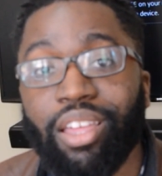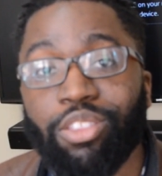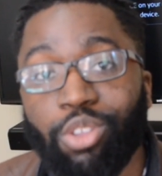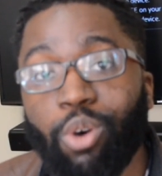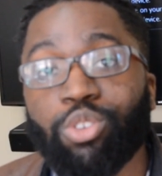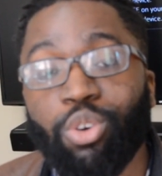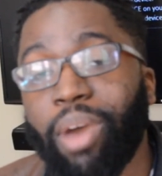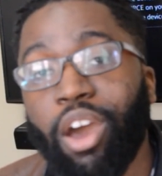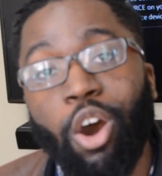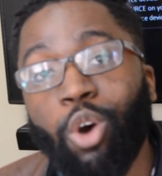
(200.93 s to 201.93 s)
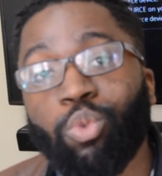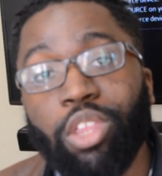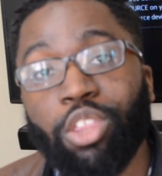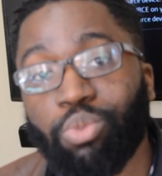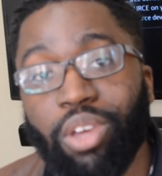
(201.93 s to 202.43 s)
those are my only
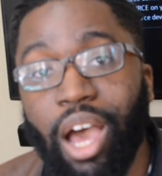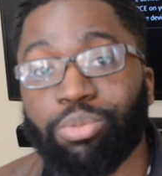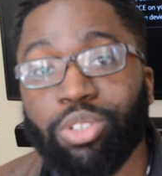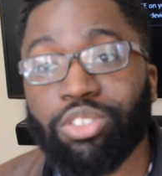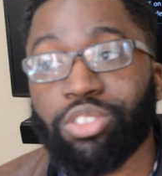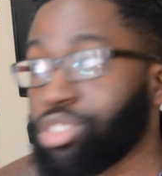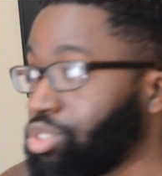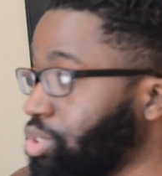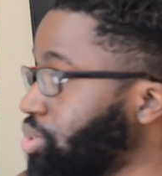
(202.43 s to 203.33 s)
three options to do